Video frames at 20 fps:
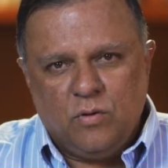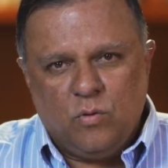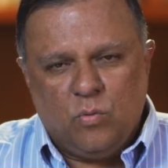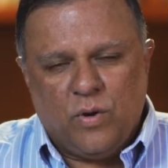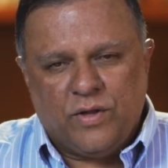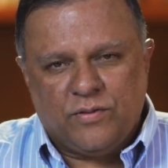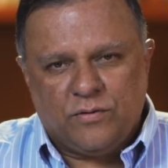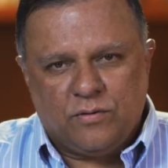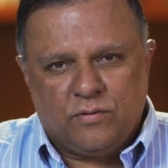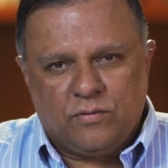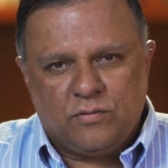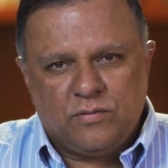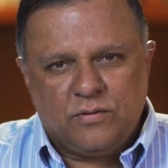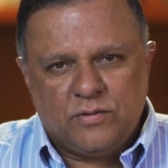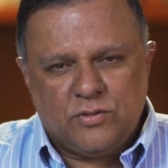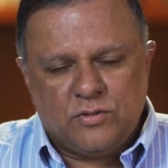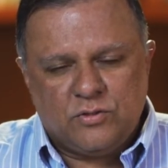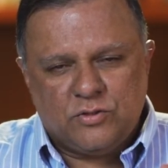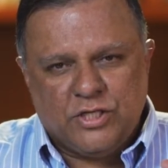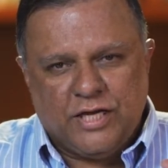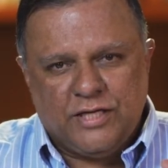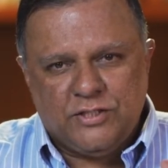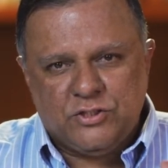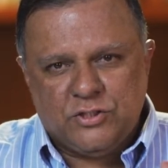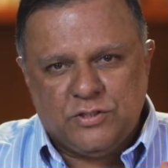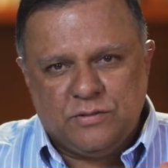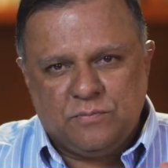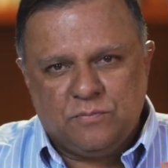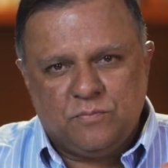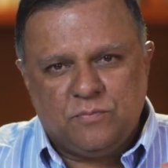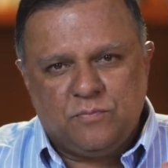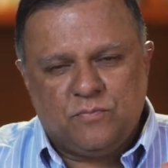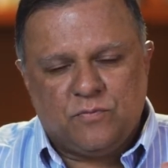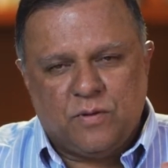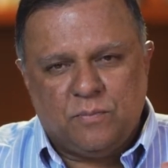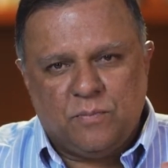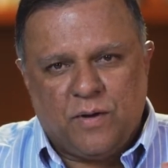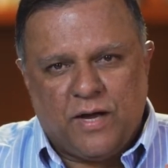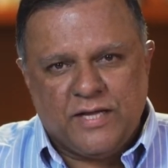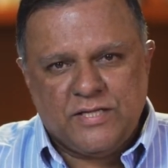weather changing
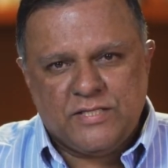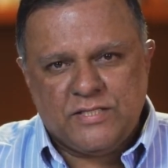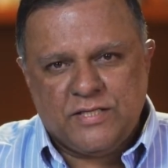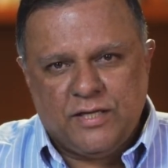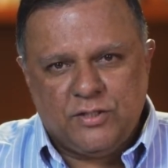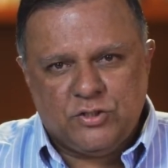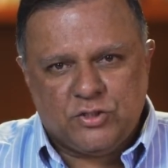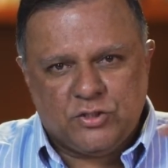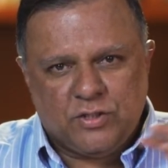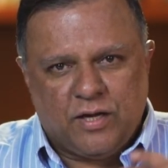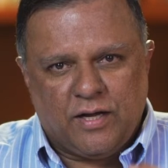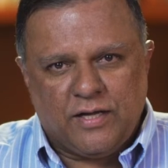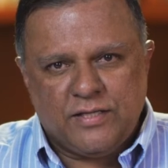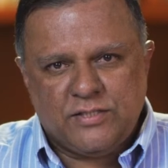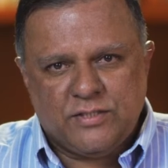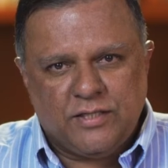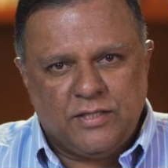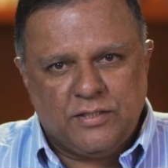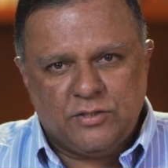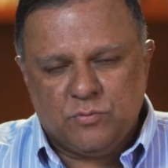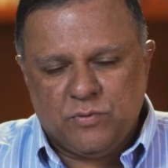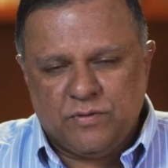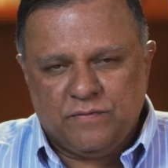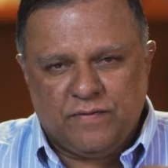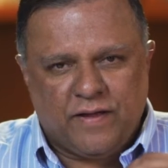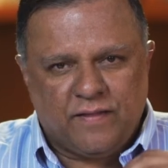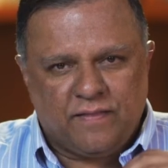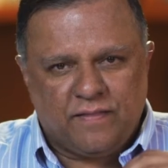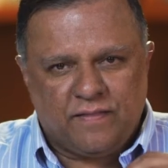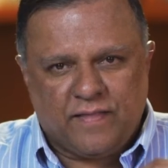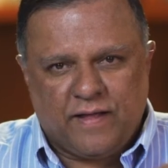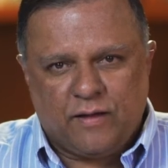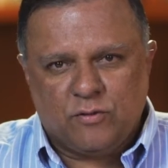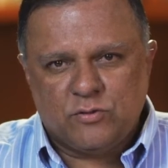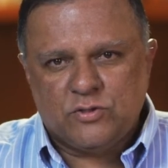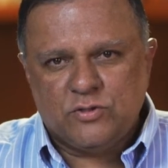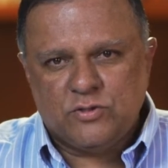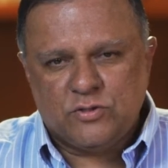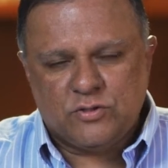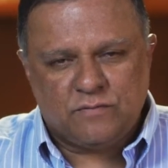from ice age to ice age, we've had
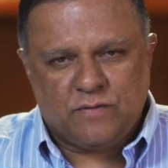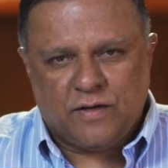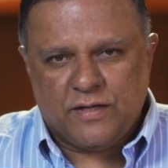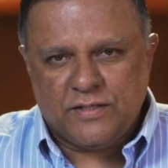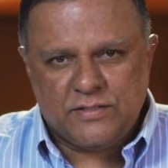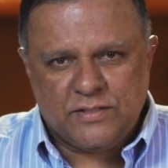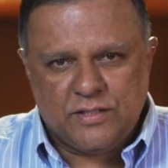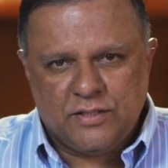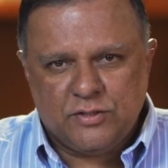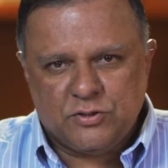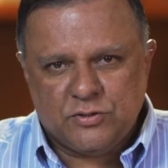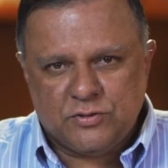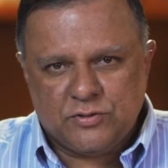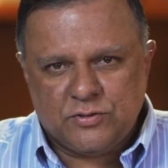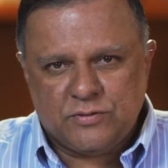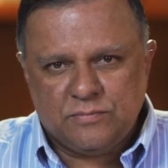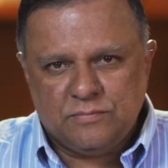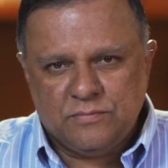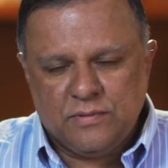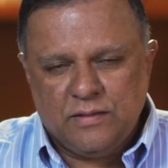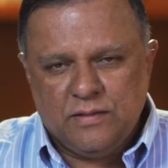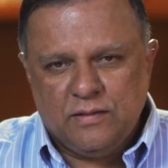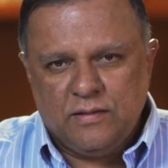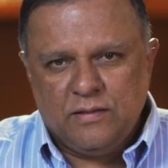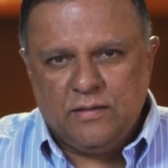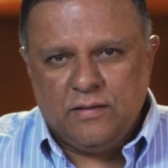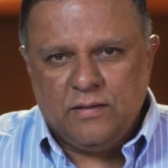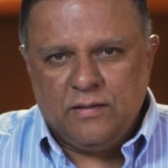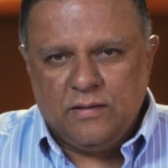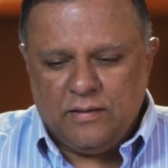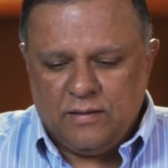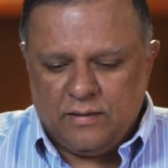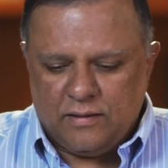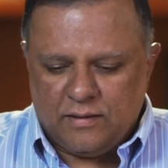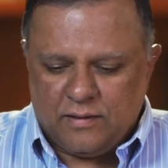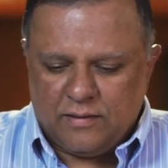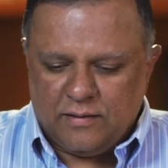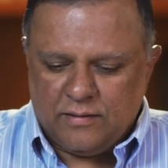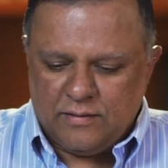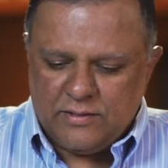thousands of ice ages.
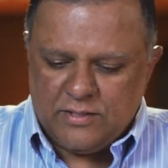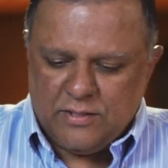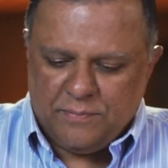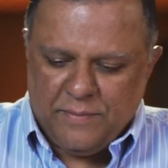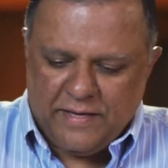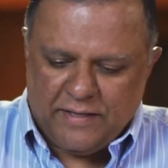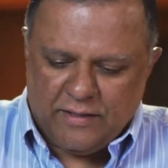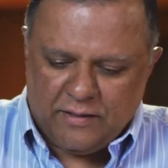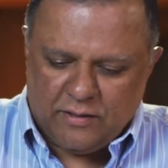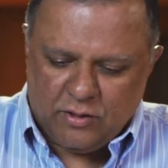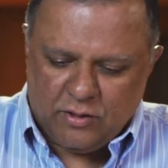To make a